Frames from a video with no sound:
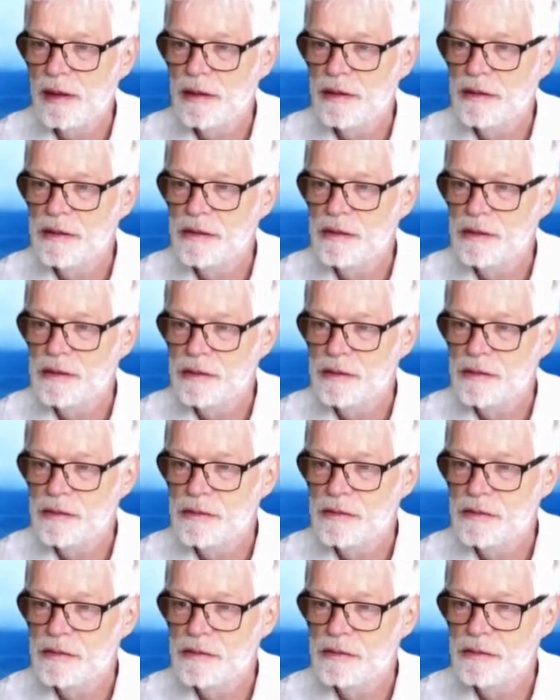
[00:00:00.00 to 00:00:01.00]

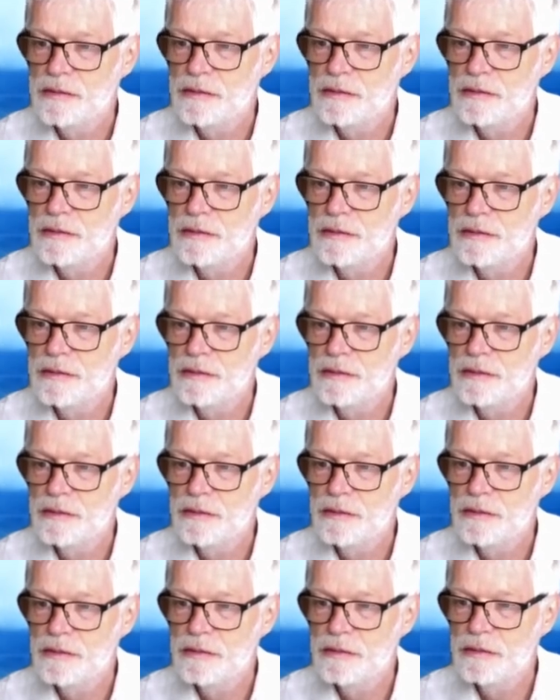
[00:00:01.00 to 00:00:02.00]

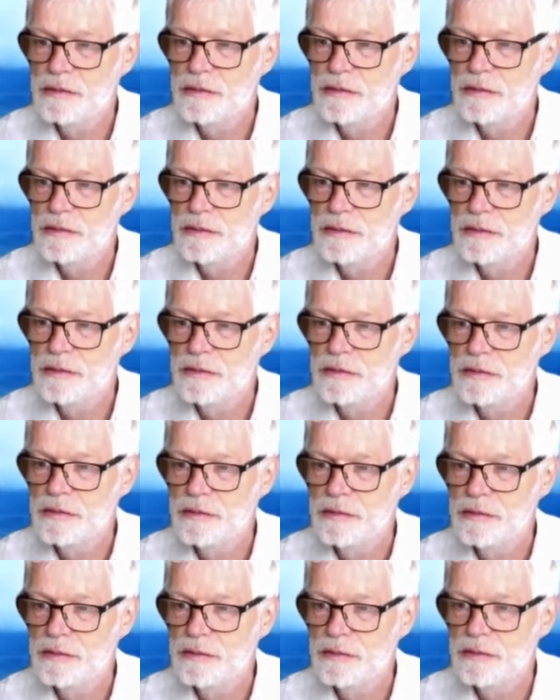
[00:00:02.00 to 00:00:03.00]

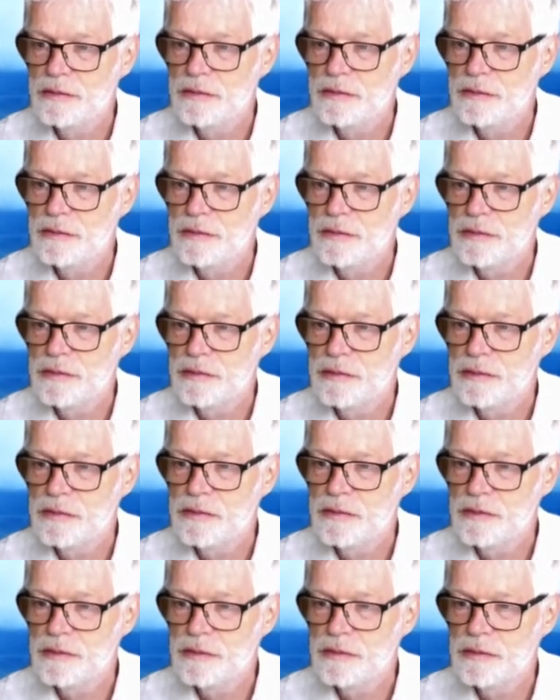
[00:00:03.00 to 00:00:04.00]

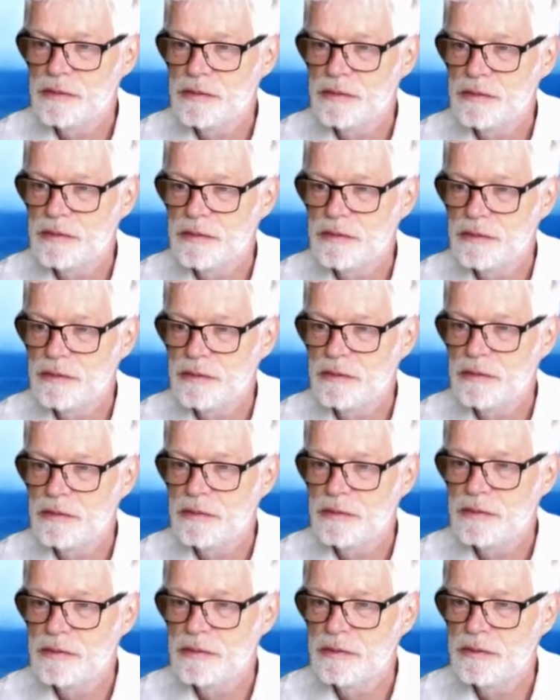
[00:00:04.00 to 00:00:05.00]

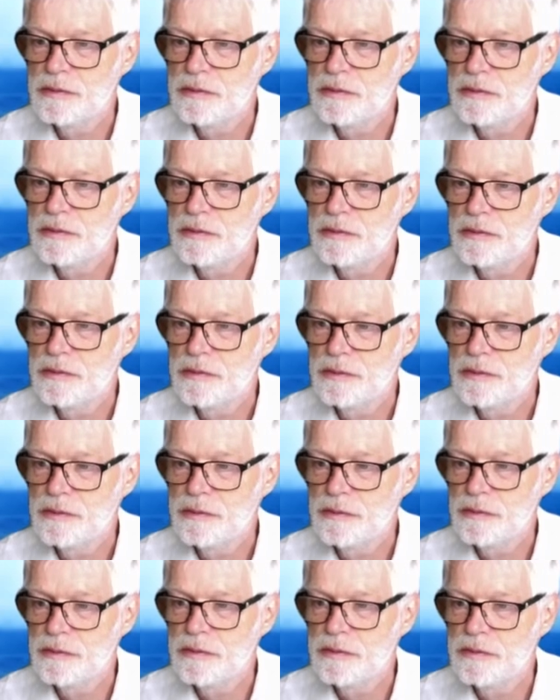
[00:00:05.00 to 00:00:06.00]

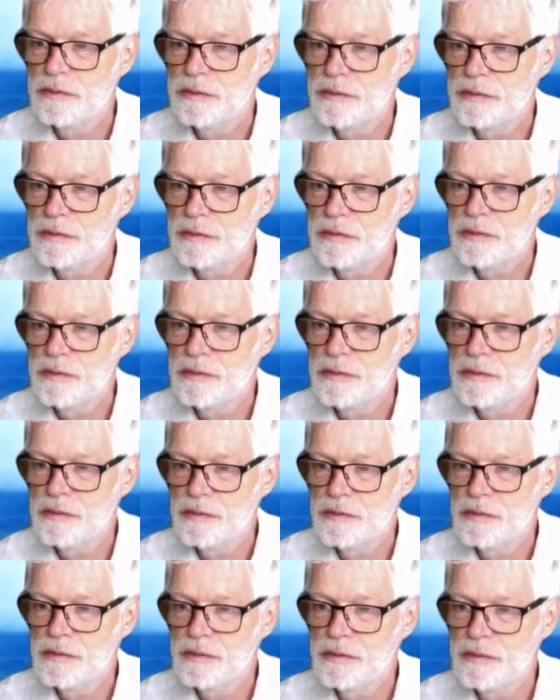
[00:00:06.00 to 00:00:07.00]

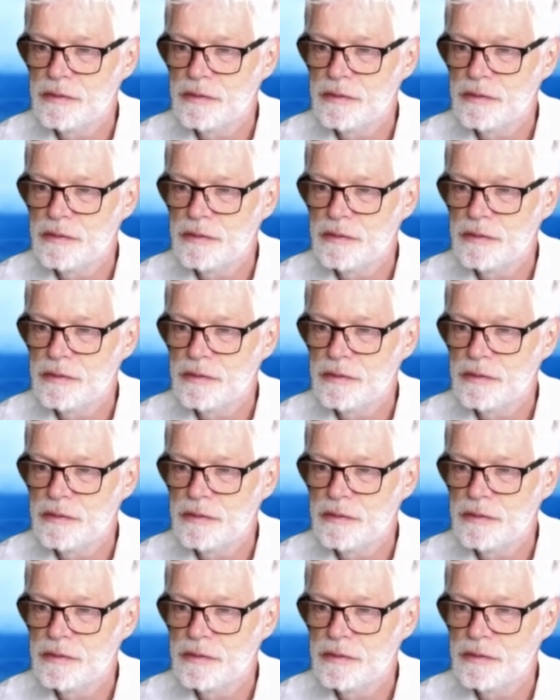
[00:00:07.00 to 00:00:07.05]
(not speaking)